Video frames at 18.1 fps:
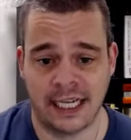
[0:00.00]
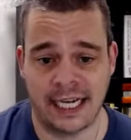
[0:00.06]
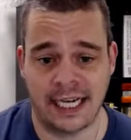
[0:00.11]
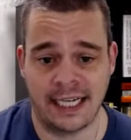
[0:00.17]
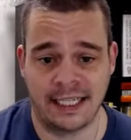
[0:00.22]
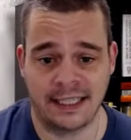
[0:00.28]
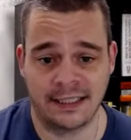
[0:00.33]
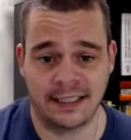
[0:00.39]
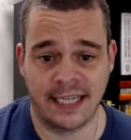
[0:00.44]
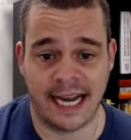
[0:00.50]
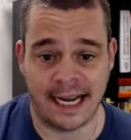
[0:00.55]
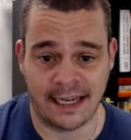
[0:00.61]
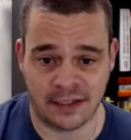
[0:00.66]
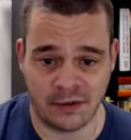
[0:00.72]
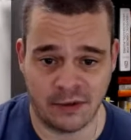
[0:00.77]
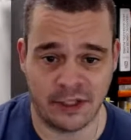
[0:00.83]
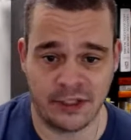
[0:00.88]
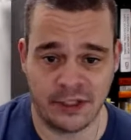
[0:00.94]
and
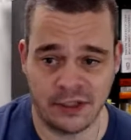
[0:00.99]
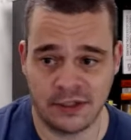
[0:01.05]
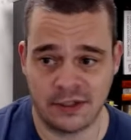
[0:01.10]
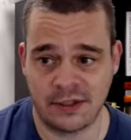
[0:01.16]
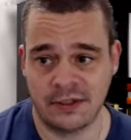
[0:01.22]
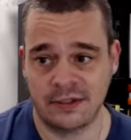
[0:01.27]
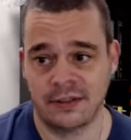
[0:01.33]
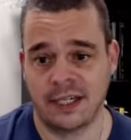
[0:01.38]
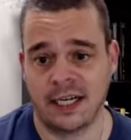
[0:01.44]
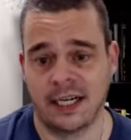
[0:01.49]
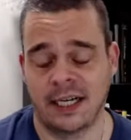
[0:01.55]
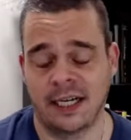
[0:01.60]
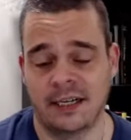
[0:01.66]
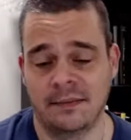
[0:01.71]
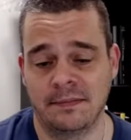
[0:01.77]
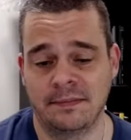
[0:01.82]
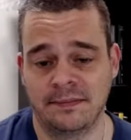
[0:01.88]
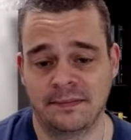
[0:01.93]
ask questions.
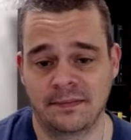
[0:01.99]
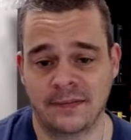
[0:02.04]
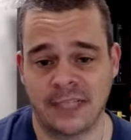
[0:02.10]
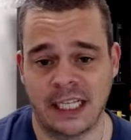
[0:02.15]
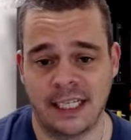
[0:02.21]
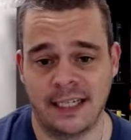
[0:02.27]
And